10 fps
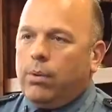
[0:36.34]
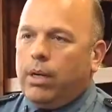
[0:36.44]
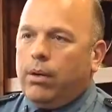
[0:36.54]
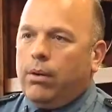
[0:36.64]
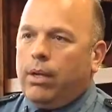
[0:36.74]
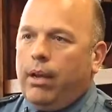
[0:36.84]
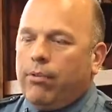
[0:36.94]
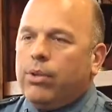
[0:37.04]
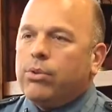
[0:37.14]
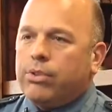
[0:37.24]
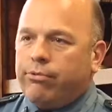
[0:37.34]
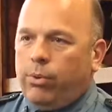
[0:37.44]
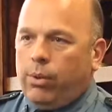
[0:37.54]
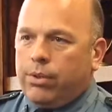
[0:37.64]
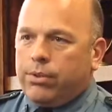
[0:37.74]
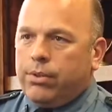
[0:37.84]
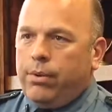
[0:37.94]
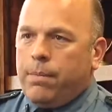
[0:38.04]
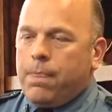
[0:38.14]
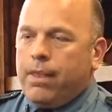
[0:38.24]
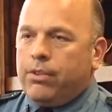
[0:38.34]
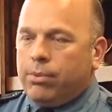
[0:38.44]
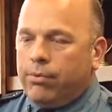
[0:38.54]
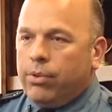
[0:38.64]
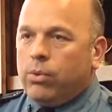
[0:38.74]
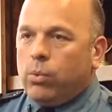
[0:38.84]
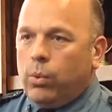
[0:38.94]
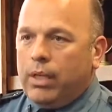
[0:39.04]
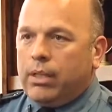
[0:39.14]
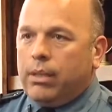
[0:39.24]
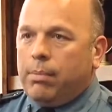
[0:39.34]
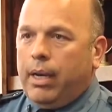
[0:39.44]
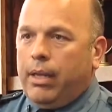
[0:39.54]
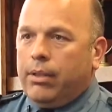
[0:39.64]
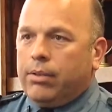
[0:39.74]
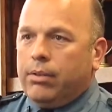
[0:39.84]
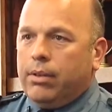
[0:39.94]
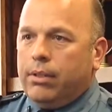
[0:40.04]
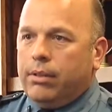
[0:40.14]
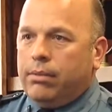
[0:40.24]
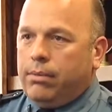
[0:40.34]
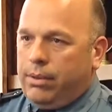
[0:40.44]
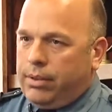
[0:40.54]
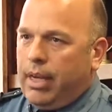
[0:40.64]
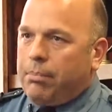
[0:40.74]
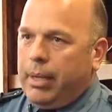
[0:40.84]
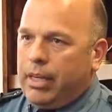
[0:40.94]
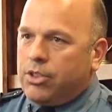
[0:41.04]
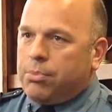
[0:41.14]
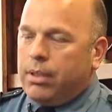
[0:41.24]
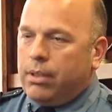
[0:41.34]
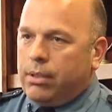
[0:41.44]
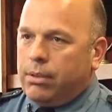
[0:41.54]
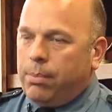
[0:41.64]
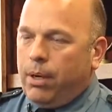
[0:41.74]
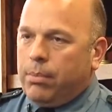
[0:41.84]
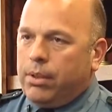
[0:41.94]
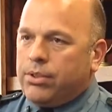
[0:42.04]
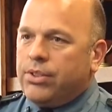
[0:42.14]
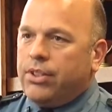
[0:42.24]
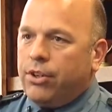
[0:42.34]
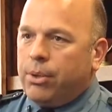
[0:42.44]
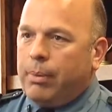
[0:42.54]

where every use of force is reviewed weekly by the top management in the department, the senior